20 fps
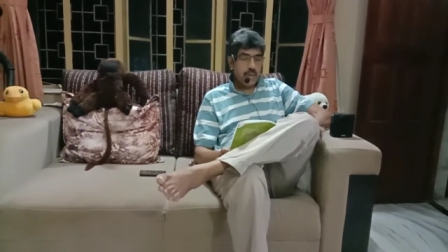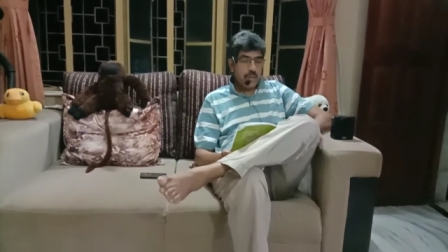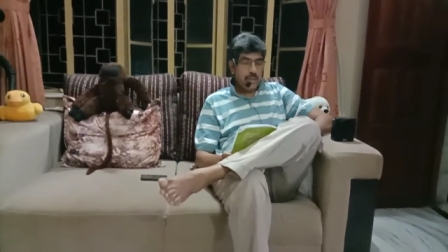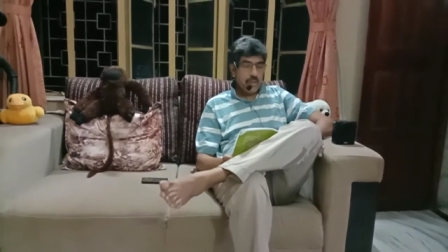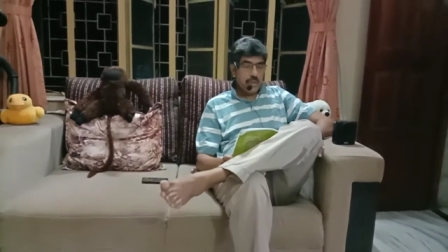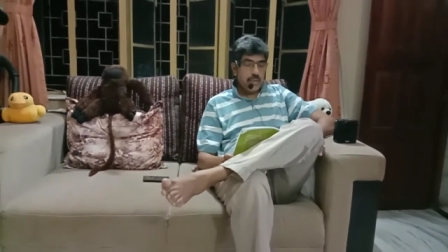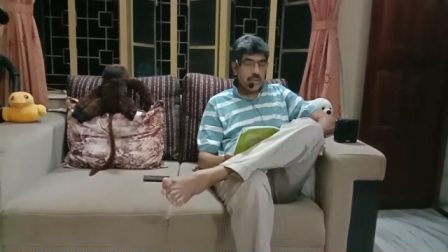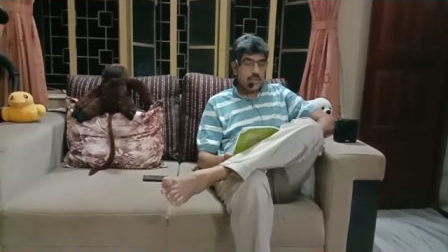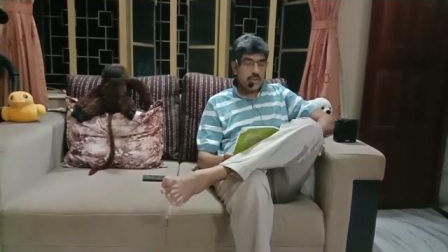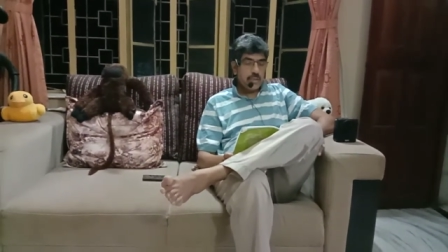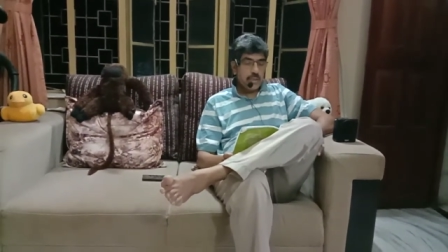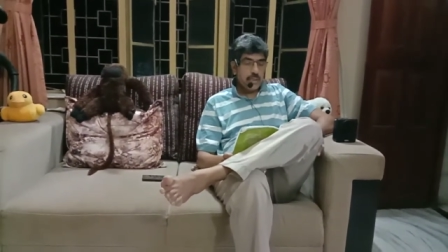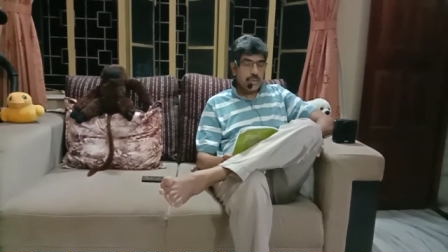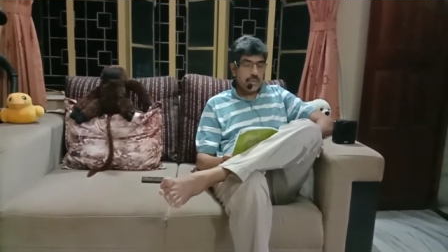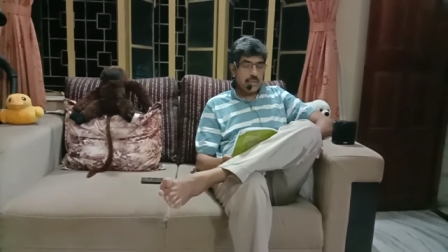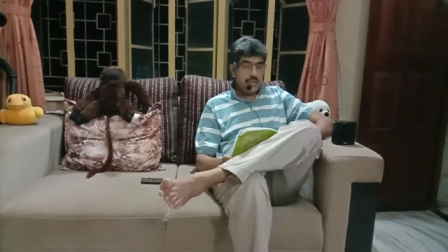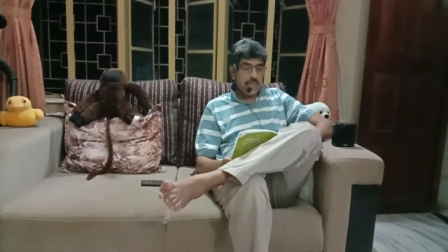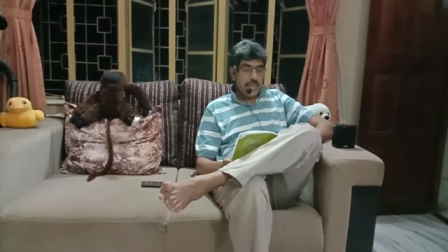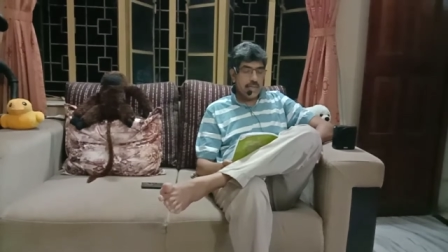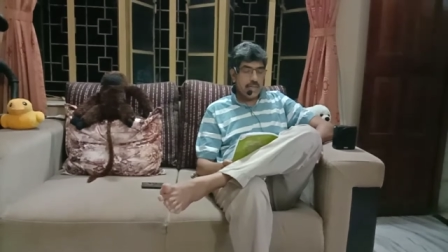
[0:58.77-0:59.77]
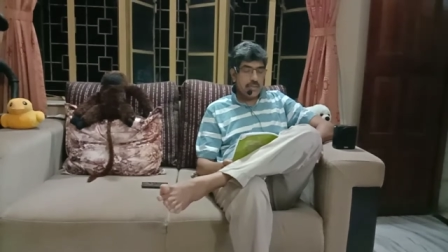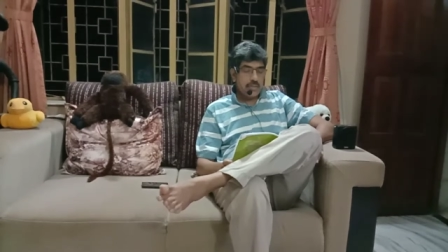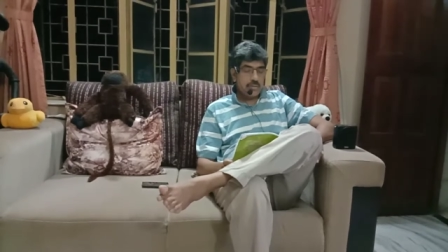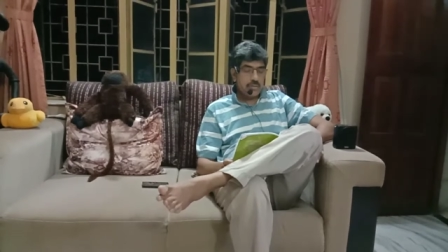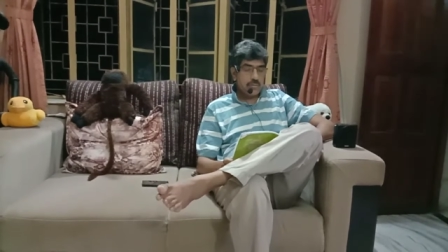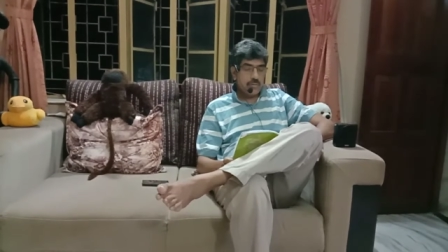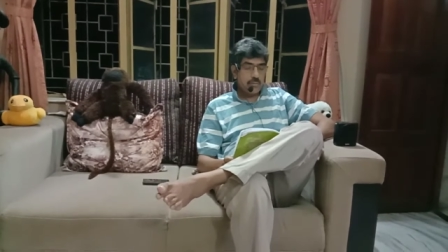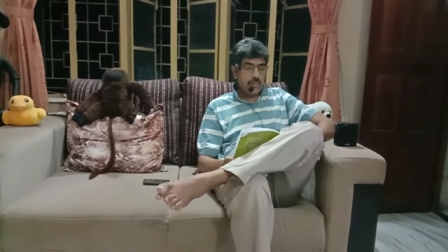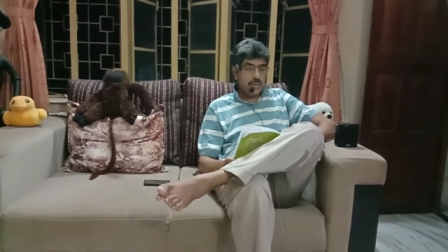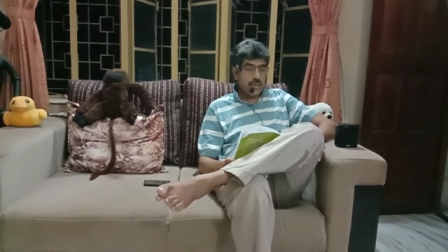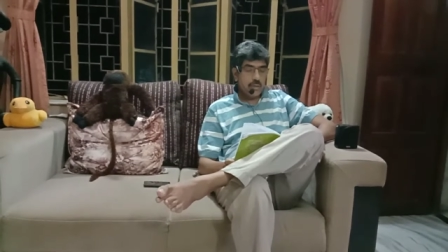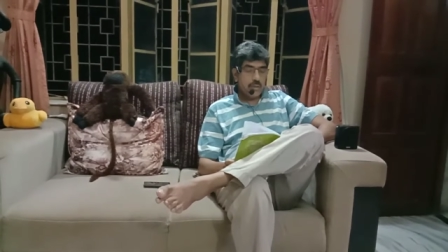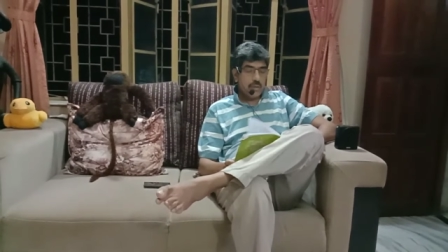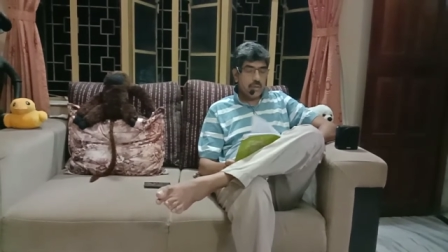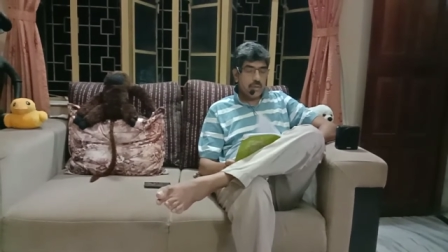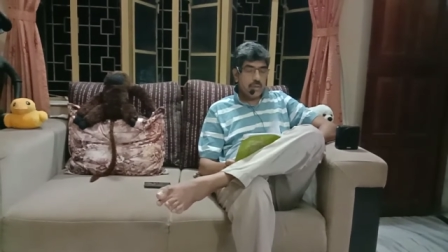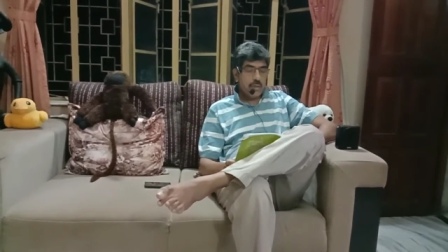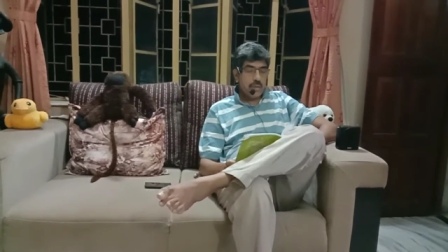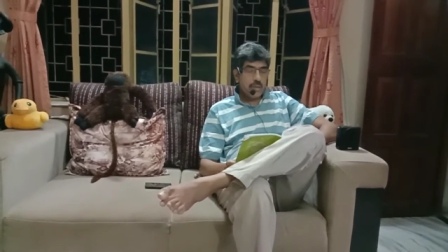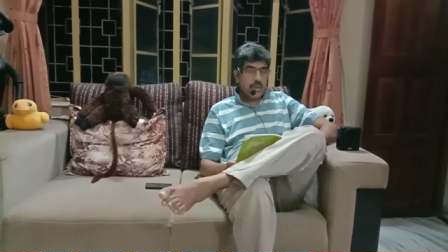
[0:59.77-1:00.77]
He says that
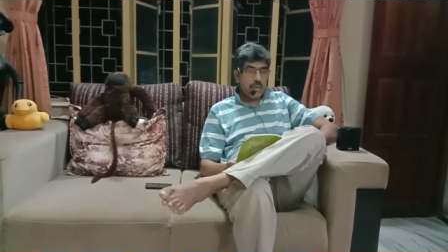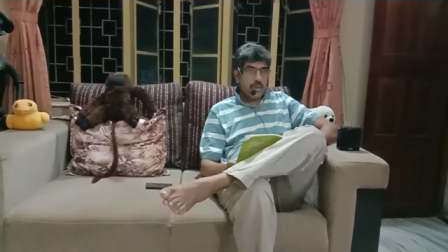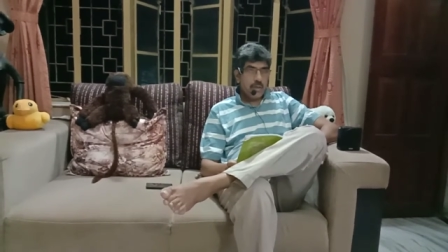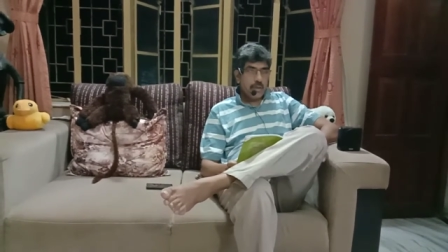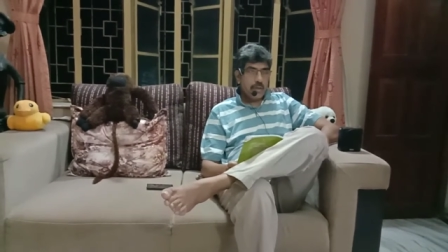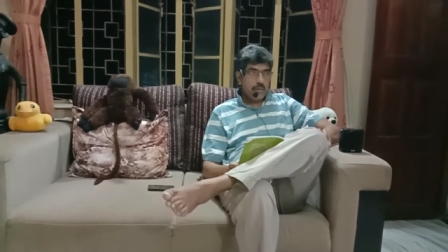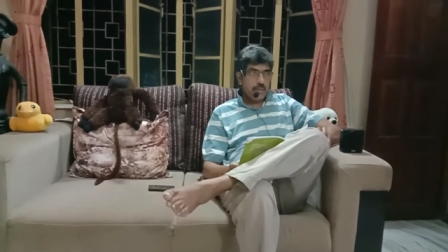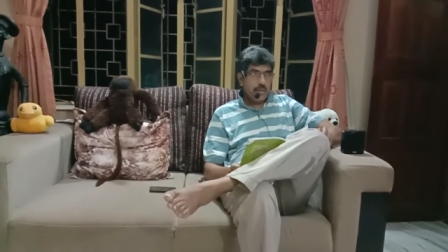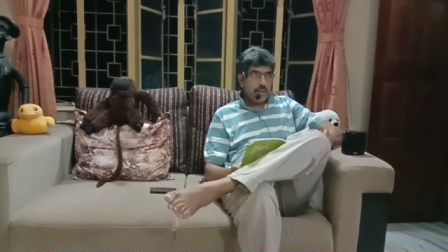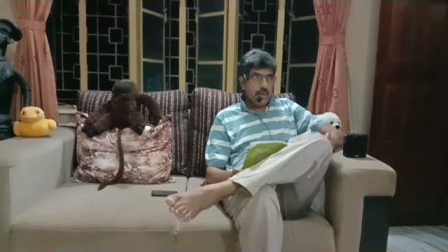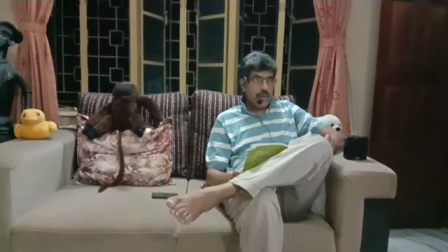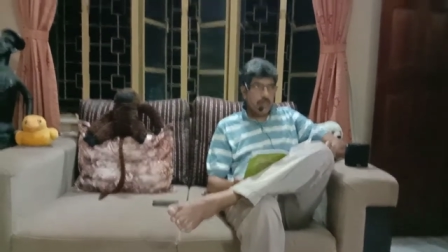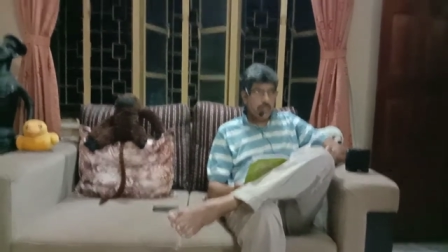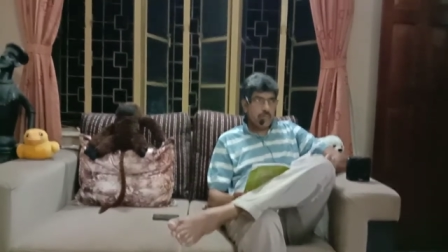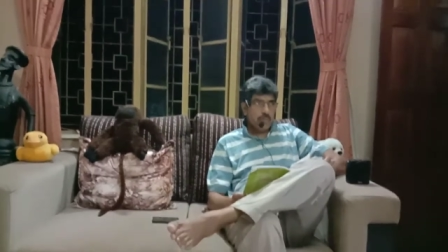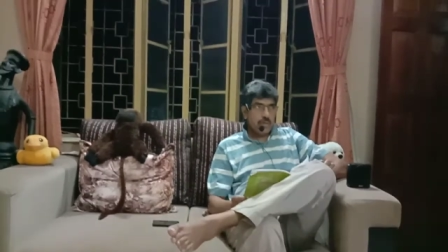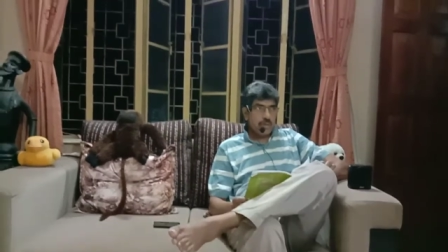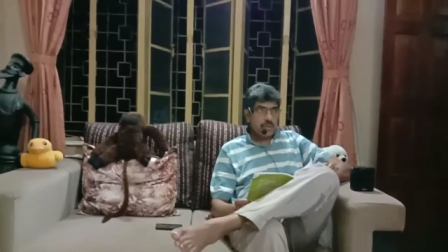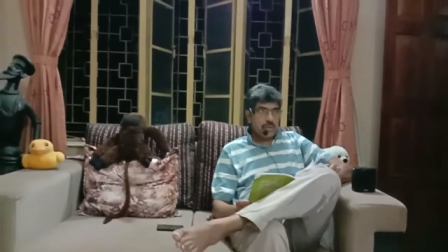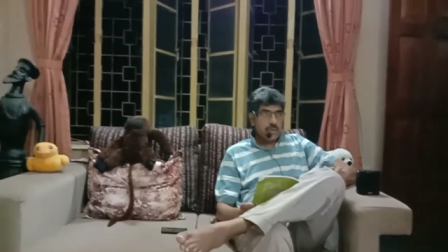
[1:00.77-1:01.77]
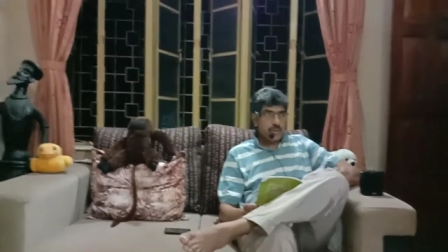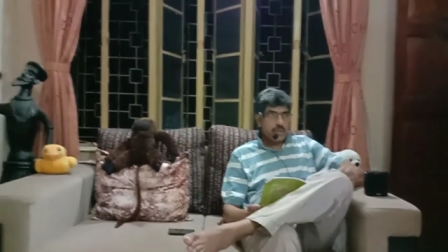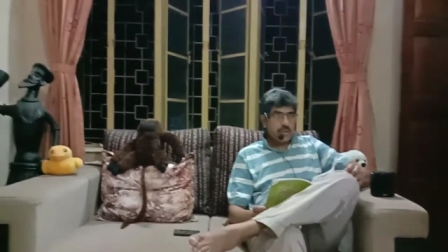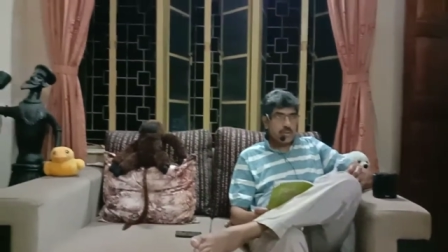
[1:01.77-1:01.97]
there was a